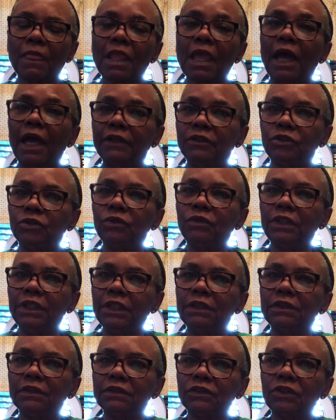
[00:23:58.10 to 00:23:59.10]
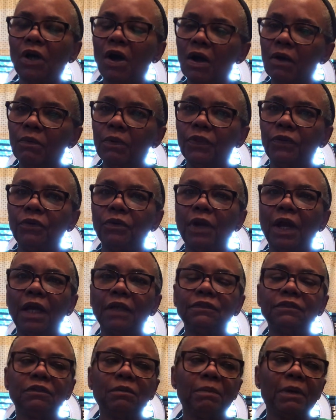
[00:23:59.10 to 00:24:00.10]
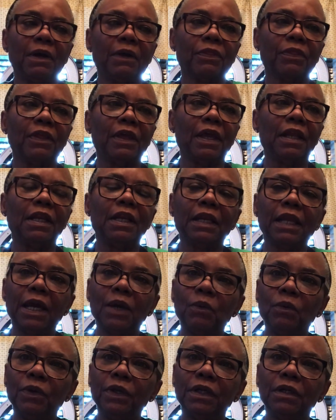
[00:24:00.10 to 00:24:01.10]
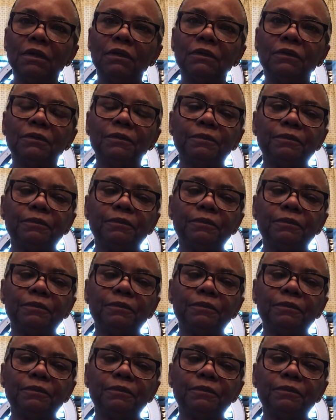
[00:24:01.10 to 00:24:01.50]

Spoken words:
I do need to talk with you guys about that, and I will.